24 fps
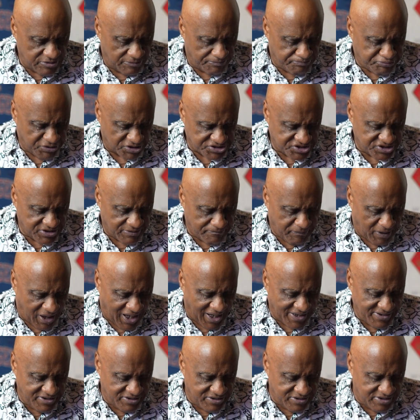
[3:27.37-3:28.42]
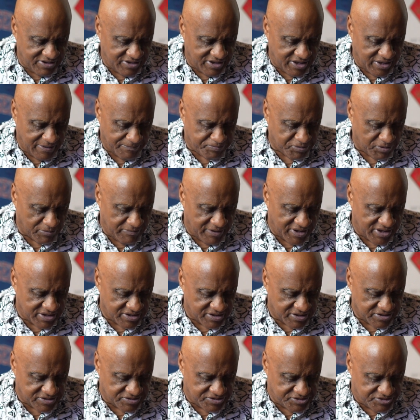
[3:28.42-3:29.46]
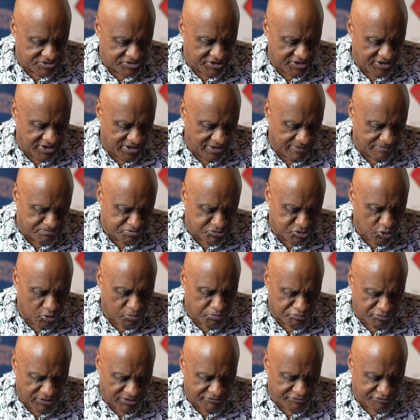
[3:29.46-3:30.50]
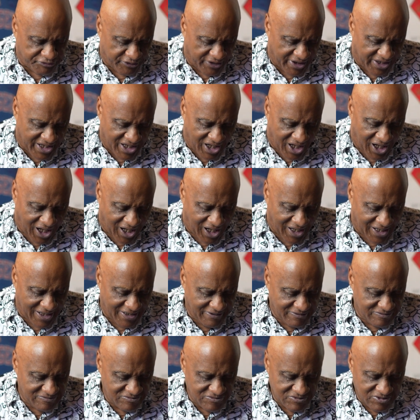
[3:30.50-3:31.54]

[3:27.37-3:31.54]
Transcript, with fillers: President Biden implemented the blueprint for AI,